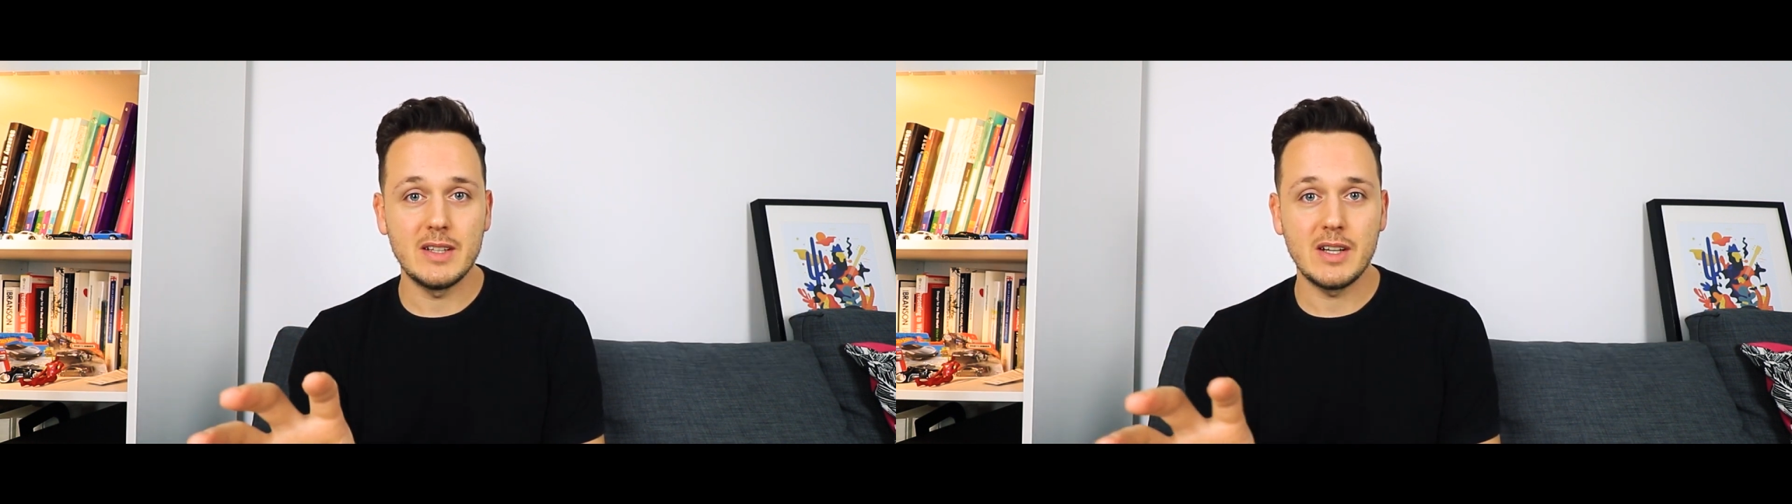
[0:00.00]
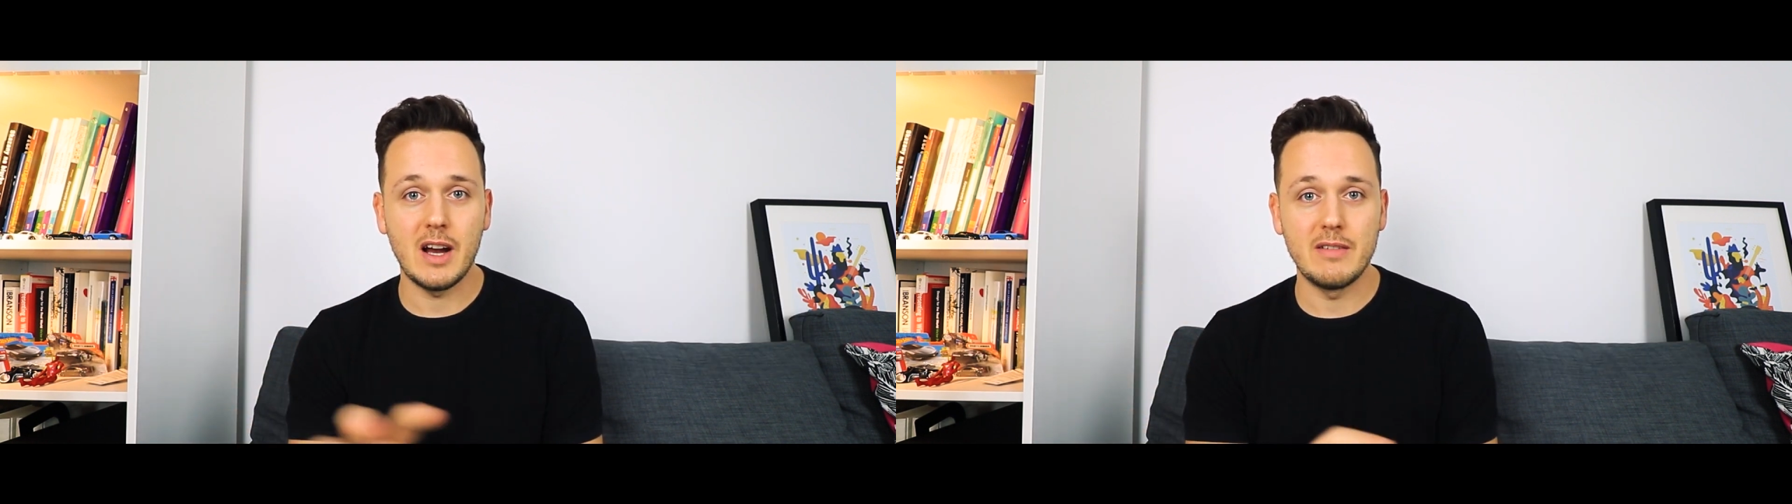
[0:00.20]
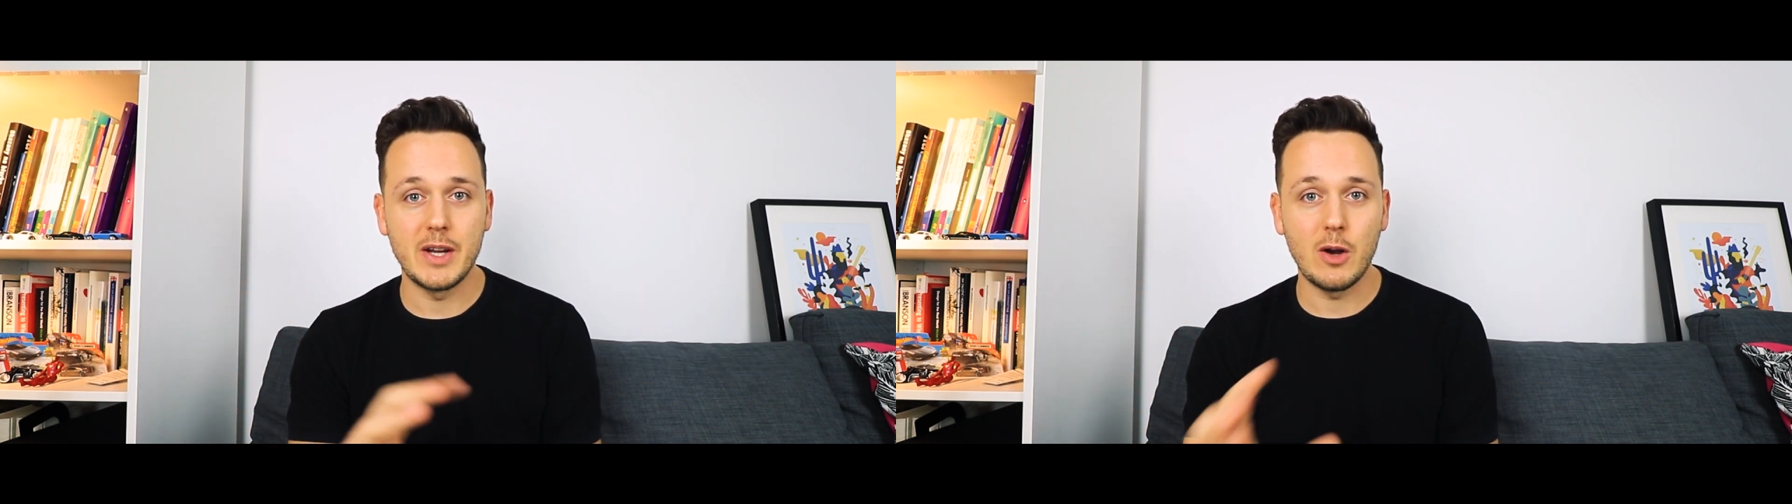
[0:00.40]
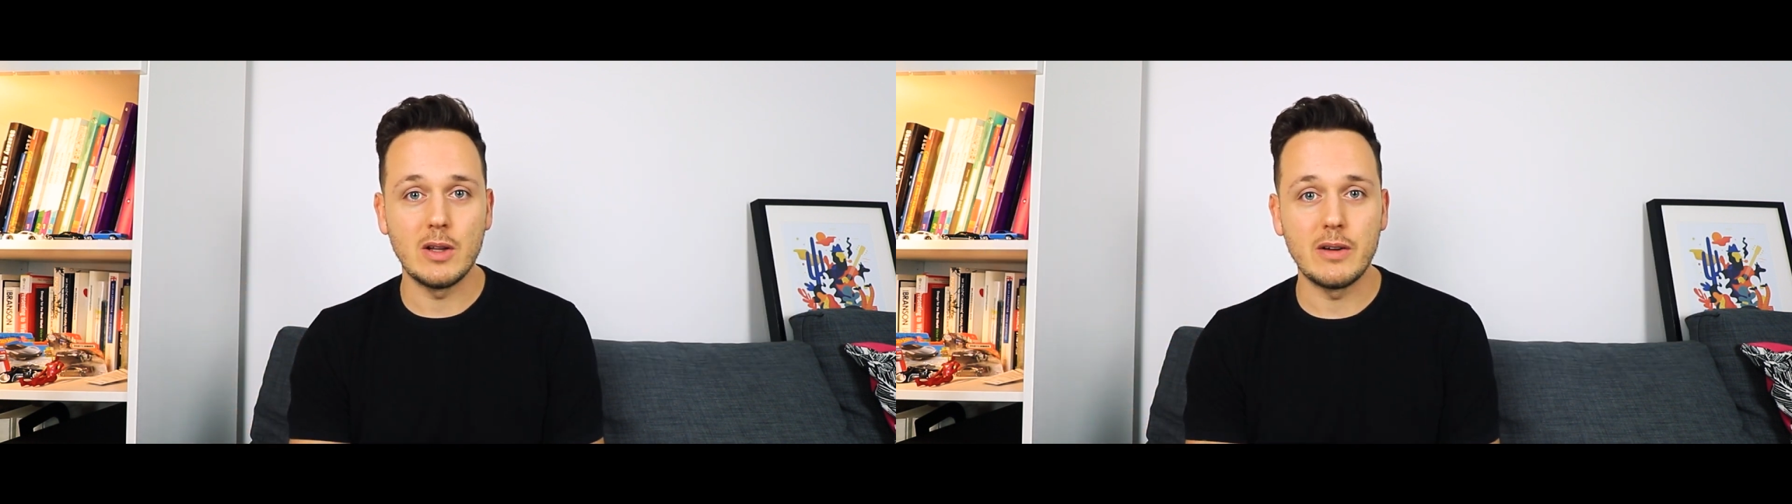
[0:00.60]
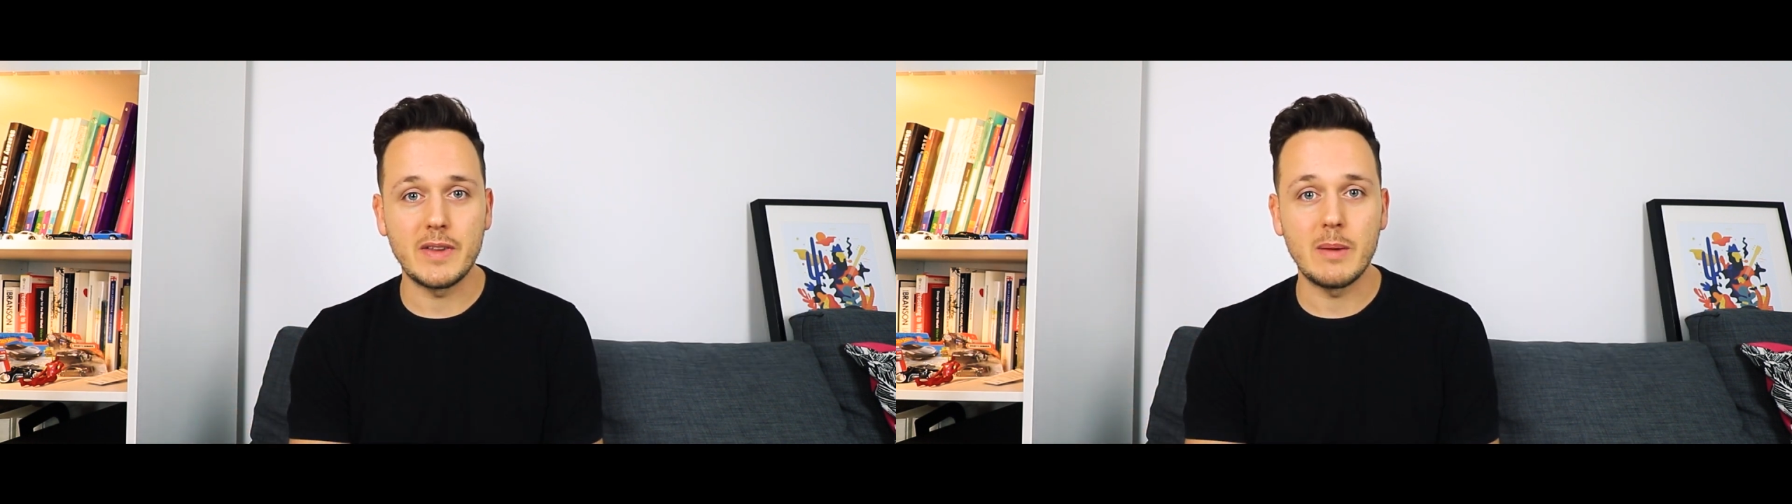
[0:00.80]
covering
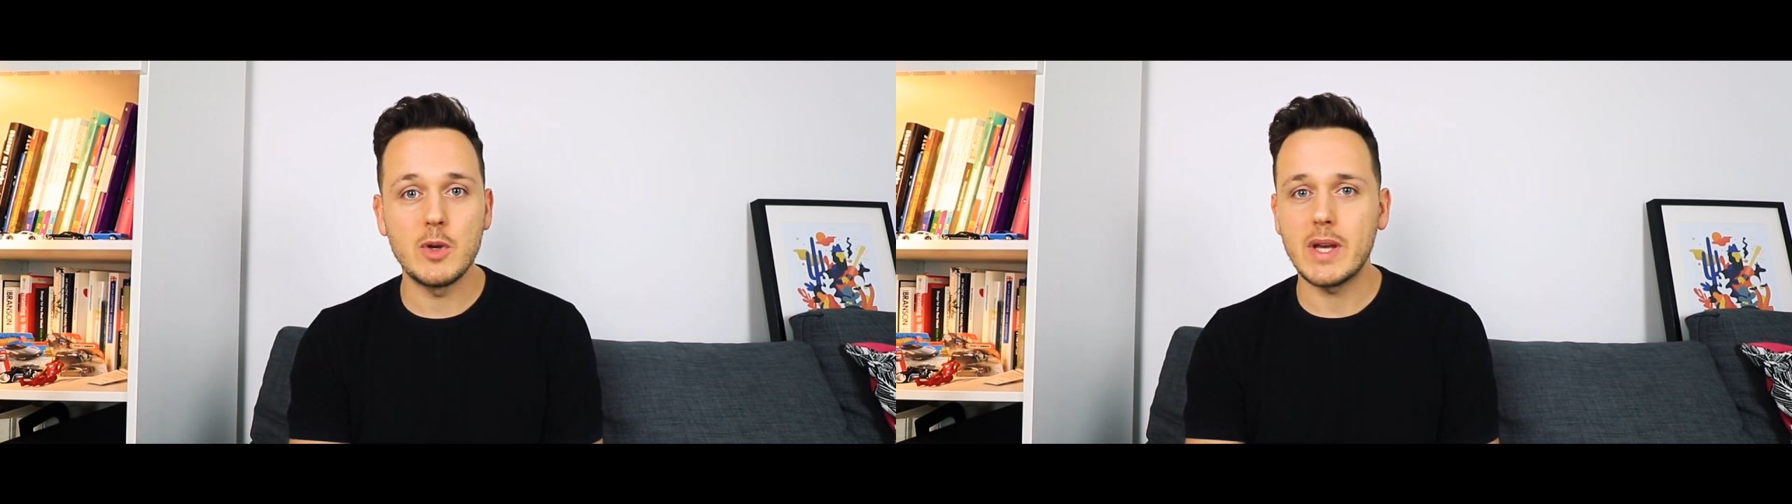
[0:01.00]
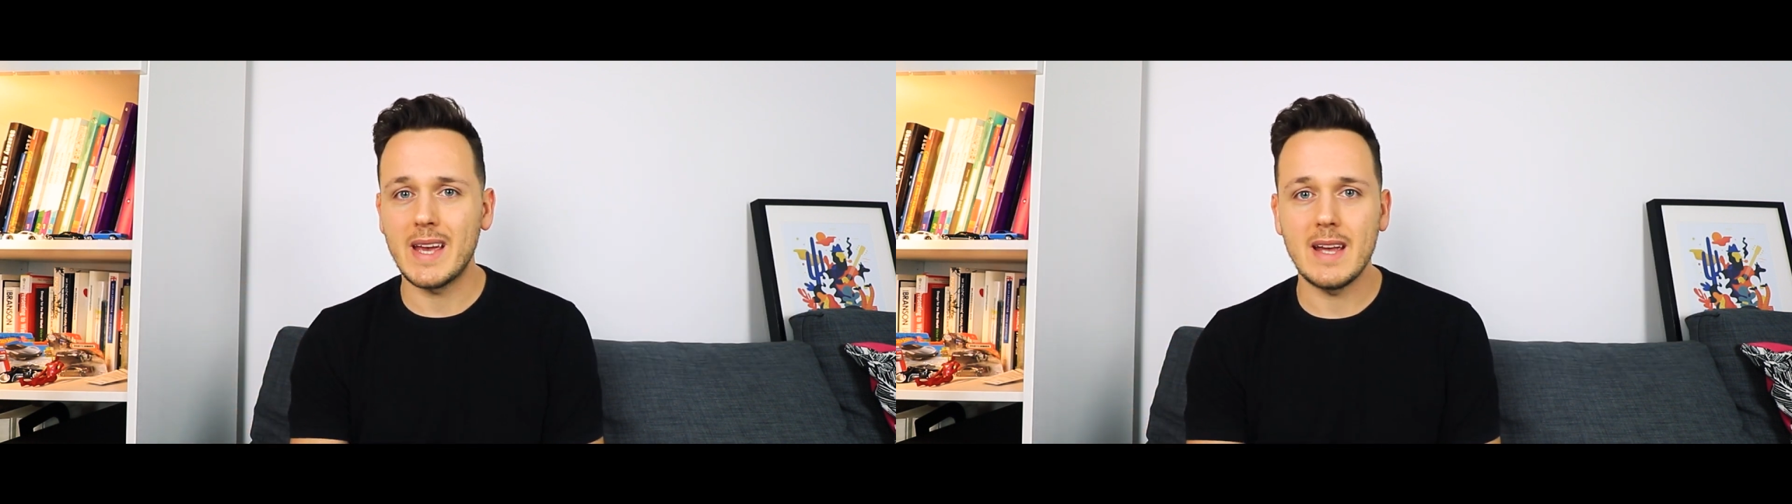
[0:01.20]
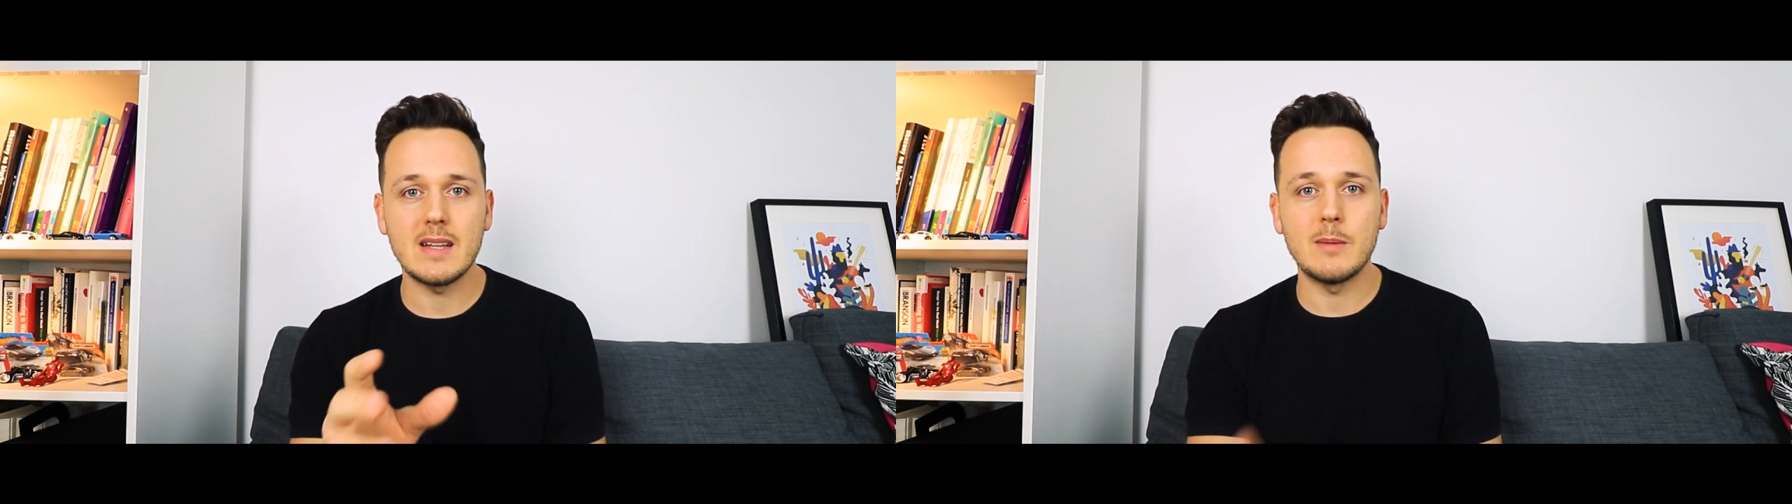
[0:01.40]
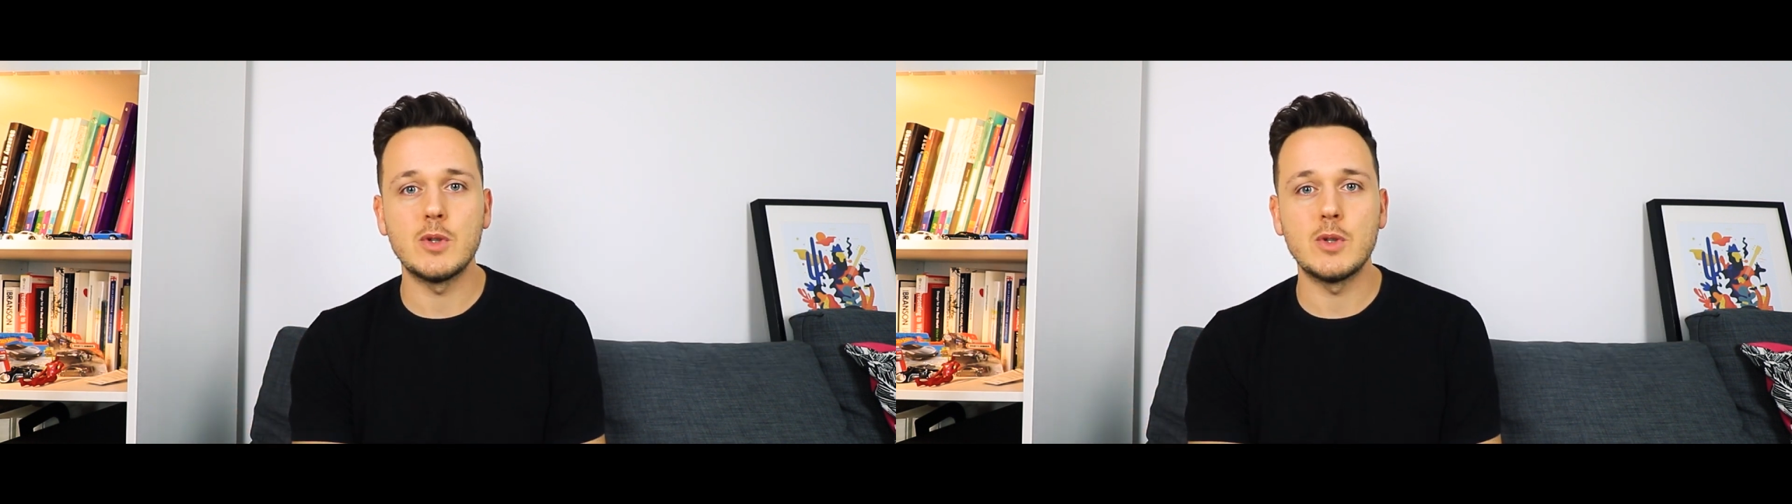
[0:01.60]
all of them, you can get them